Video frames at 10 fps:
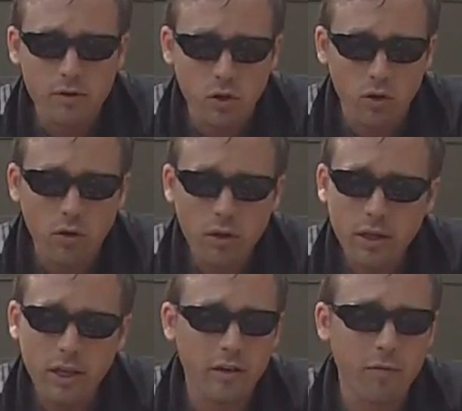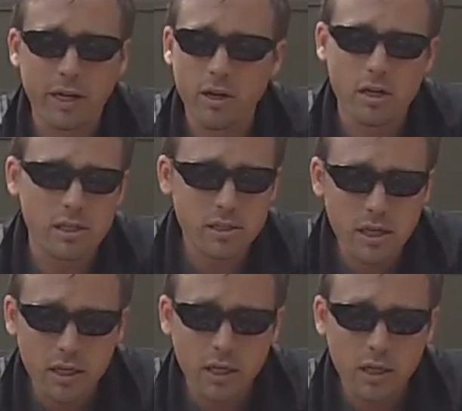So if my dog is
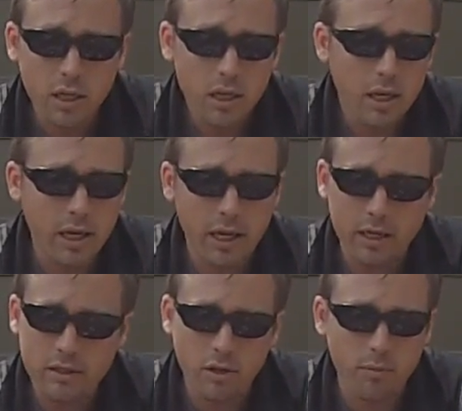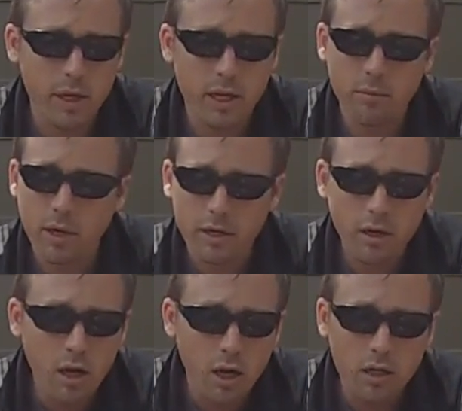sitting and I start petting my
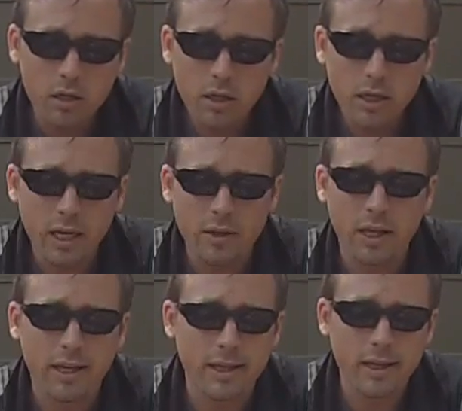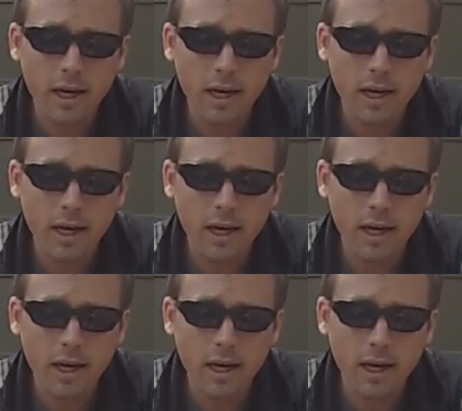dog and they get